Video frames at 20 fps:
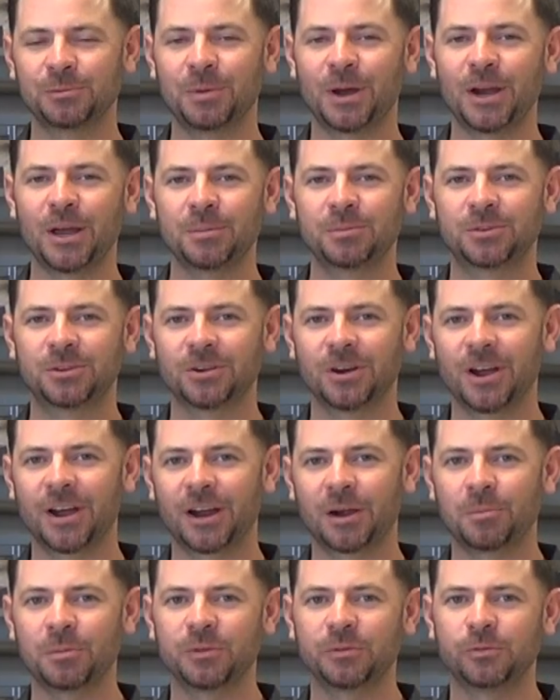my name's Craig.
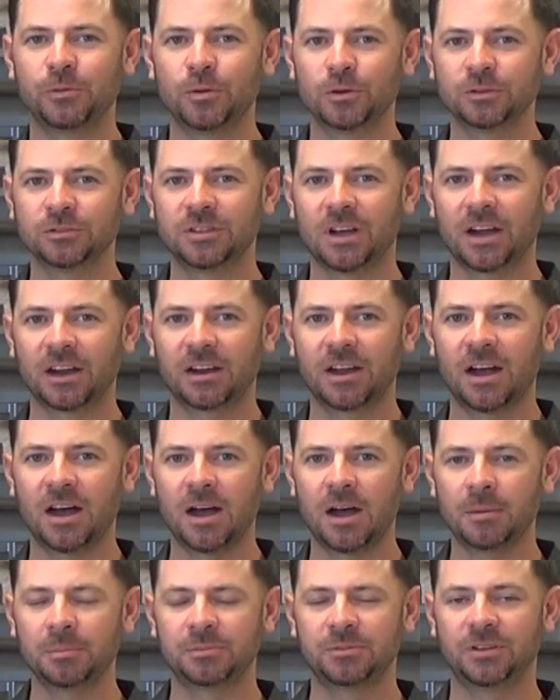I'm with
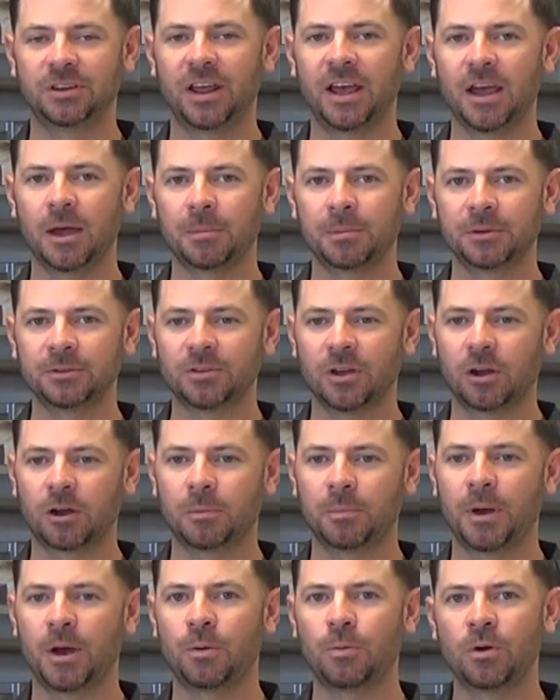FLOORZZ.com. Today I'm going to talk
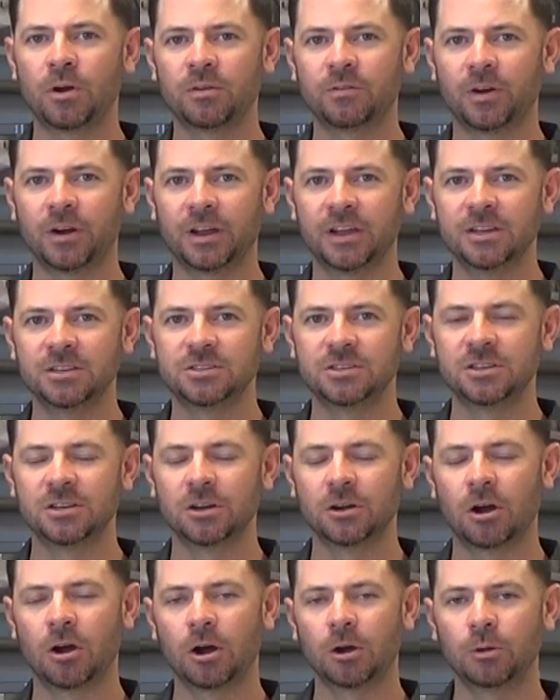about one of our
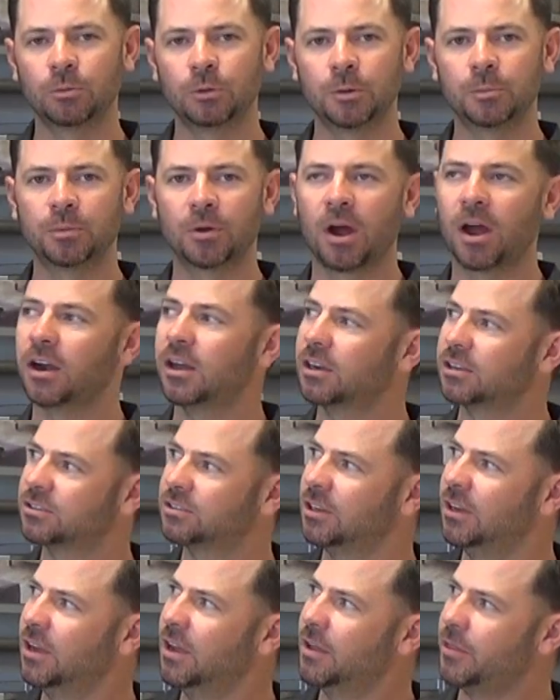engineered hardwood
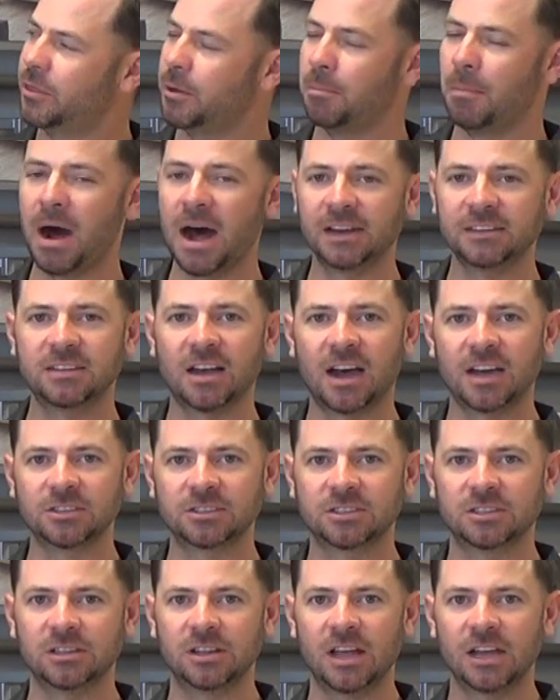products, the Montage
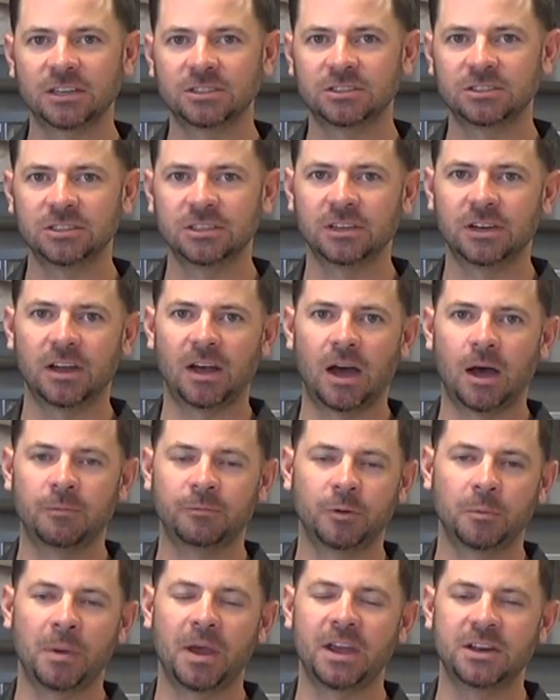collection
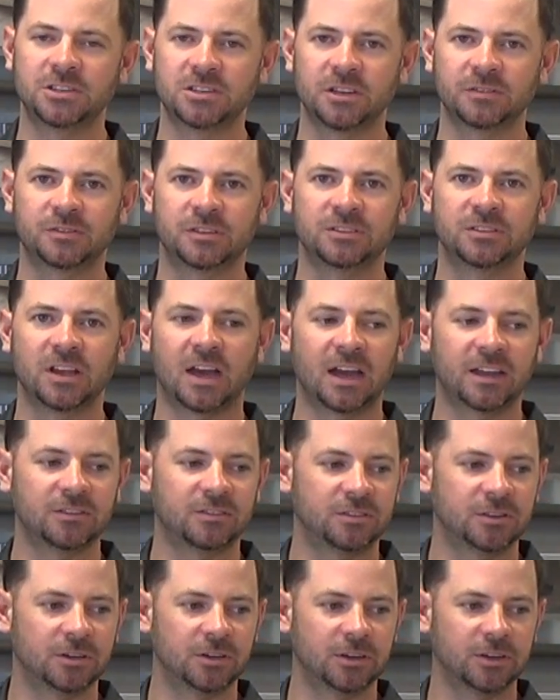from HF Design
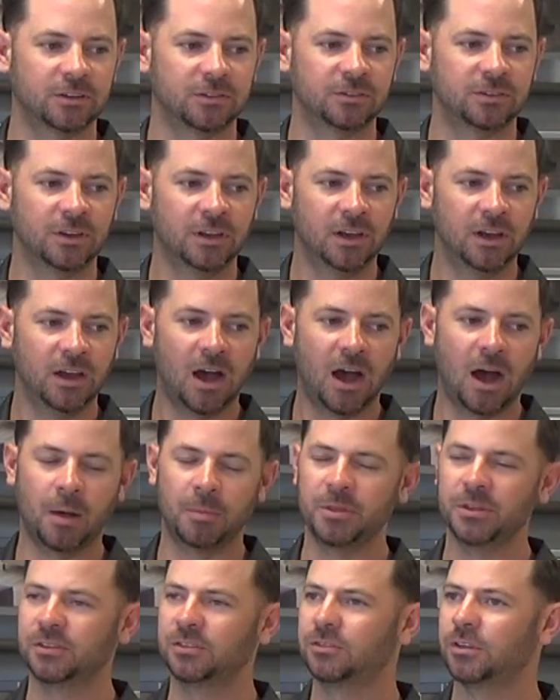Series.
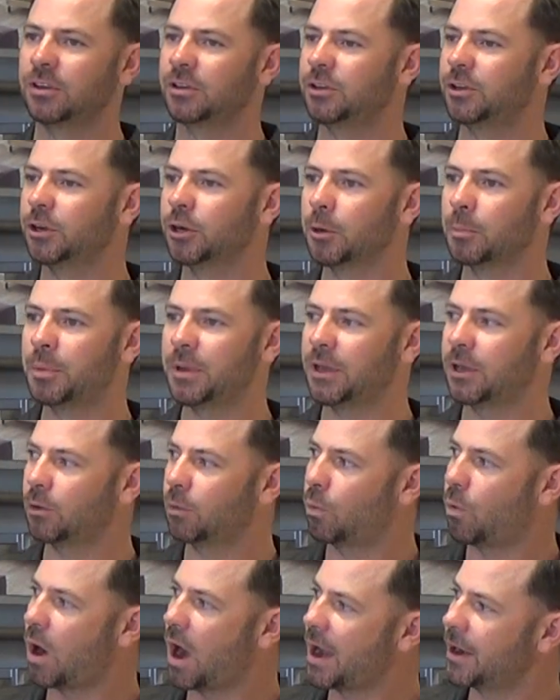This is a
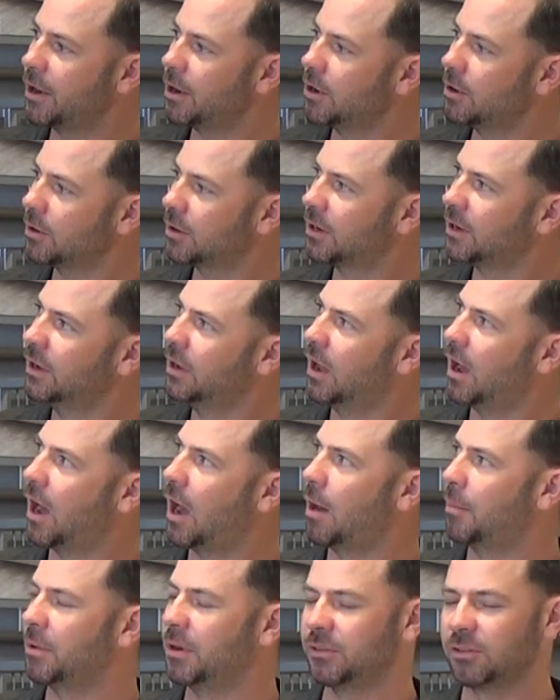European white oak.
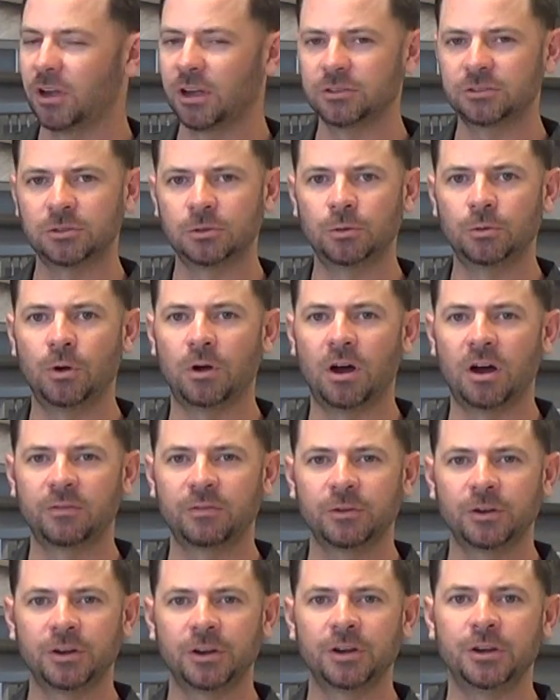It is also
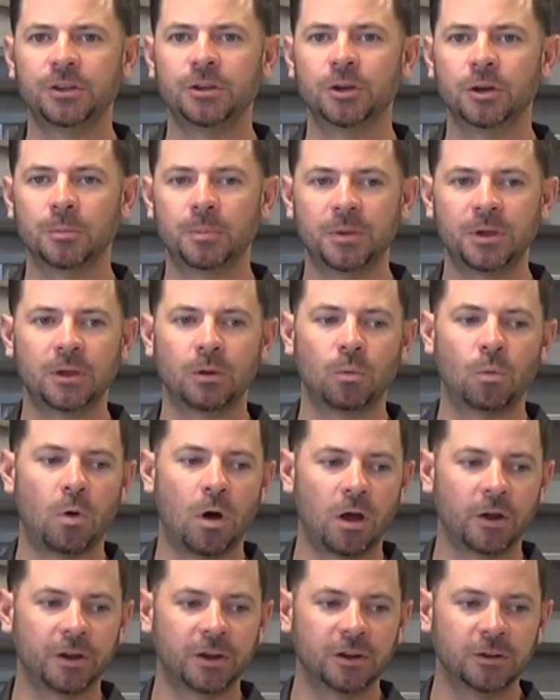offered in a European
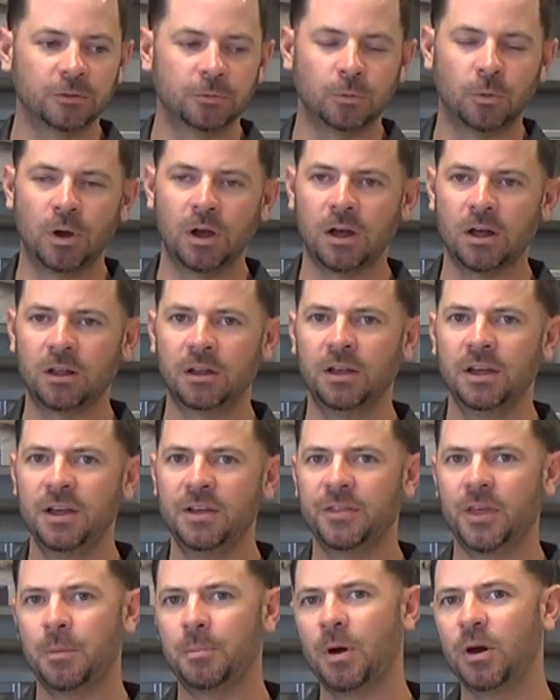walnut as well.
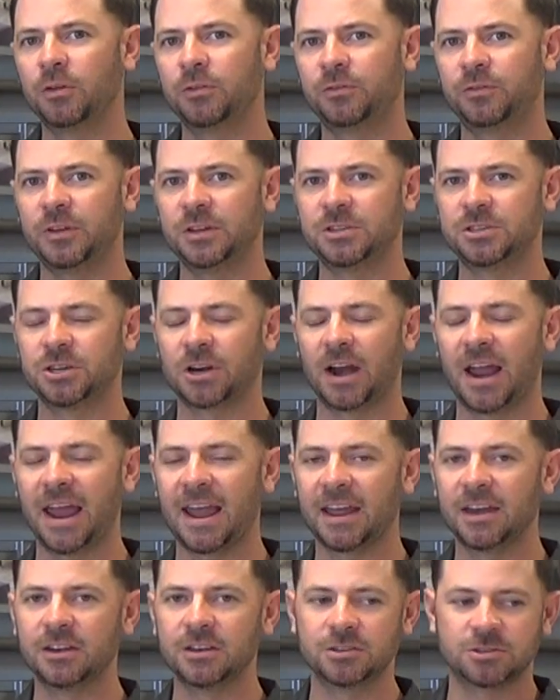They both feature
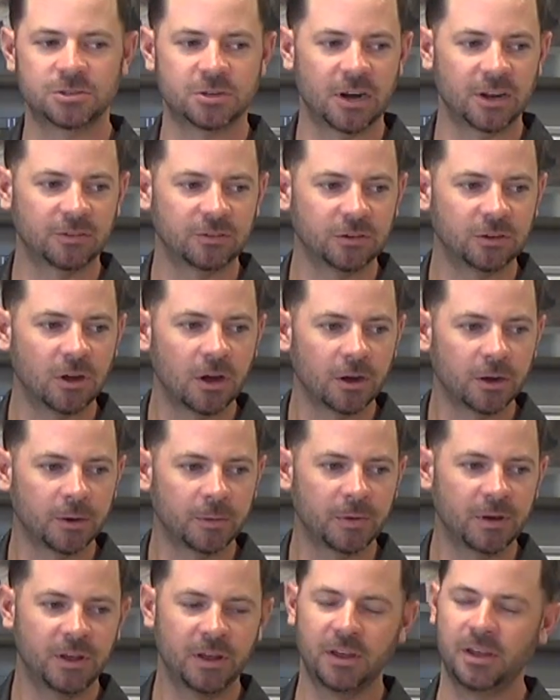hand distressing on it.
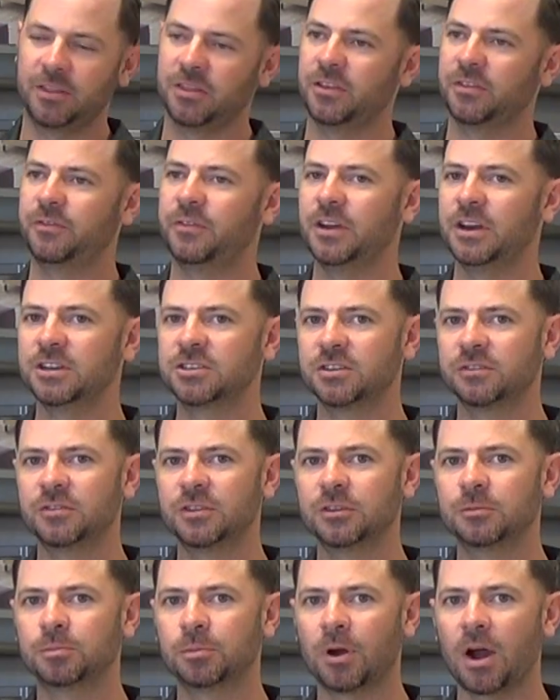The finish of
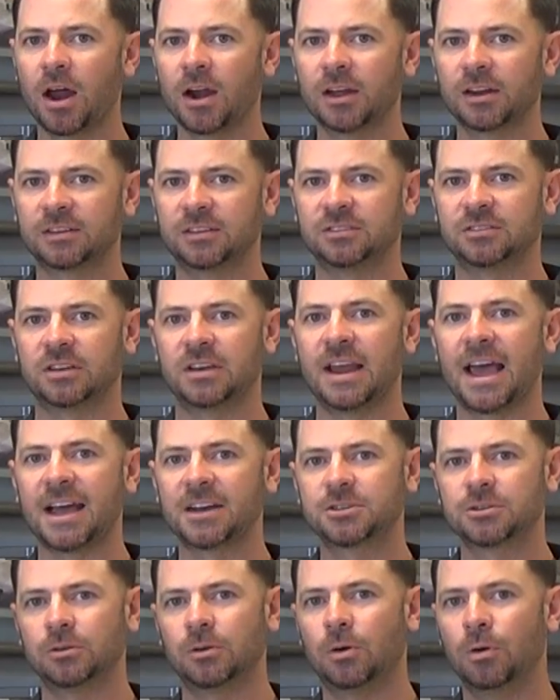this product is a
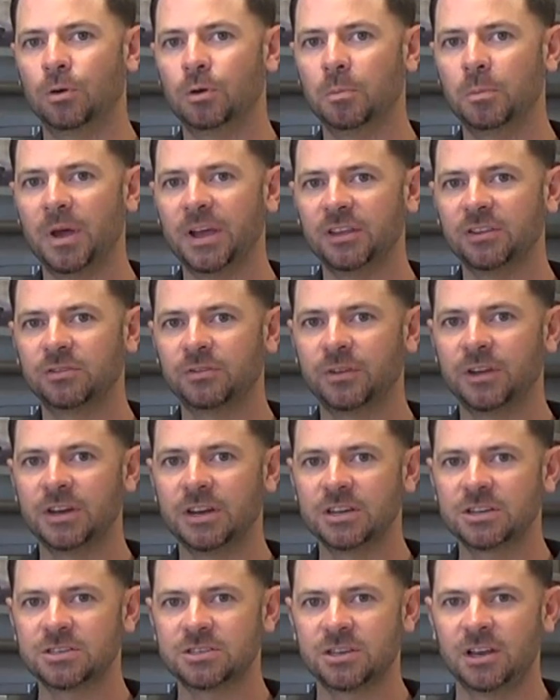natural oil-based
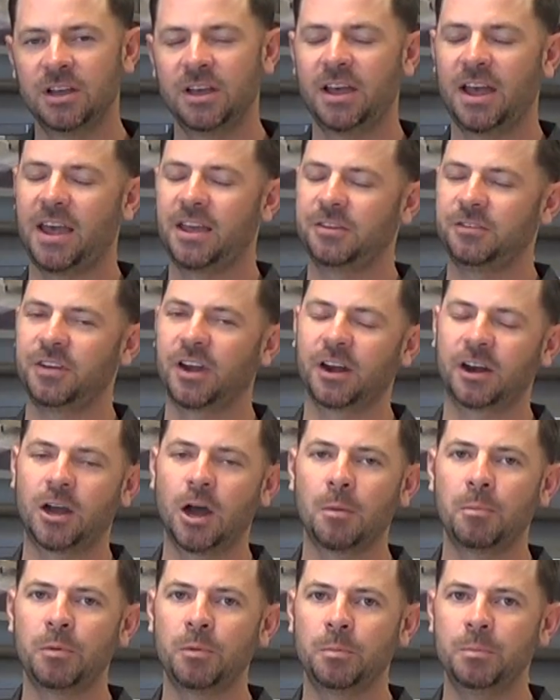finish, and you've got a
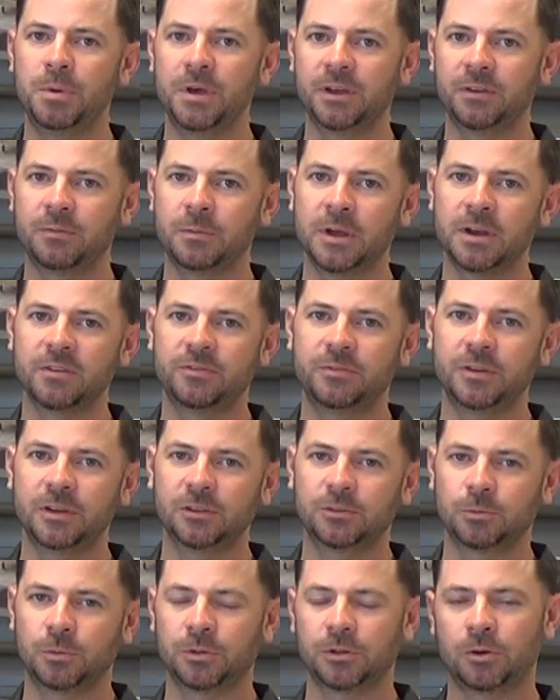couple big
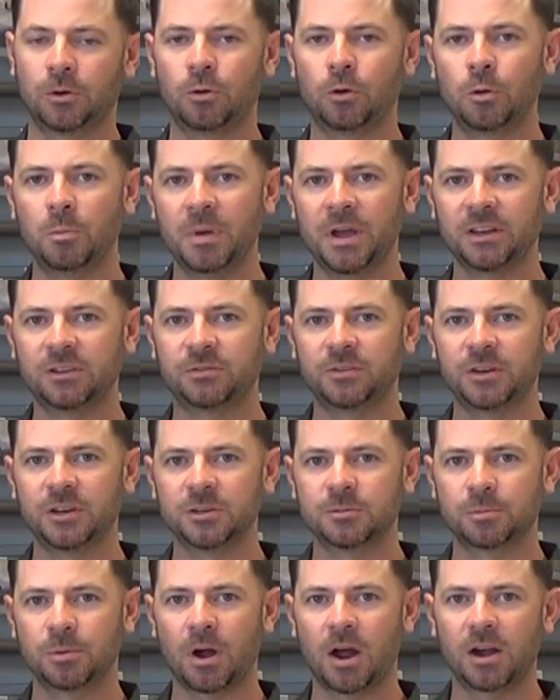benefits with an oil-based
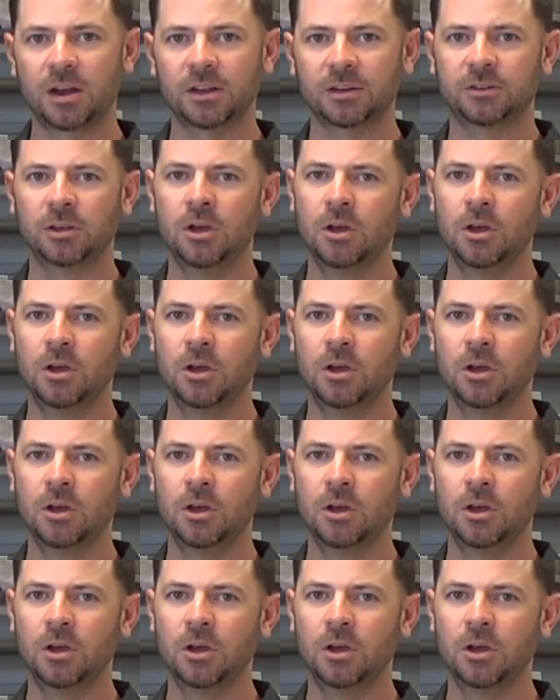finish product.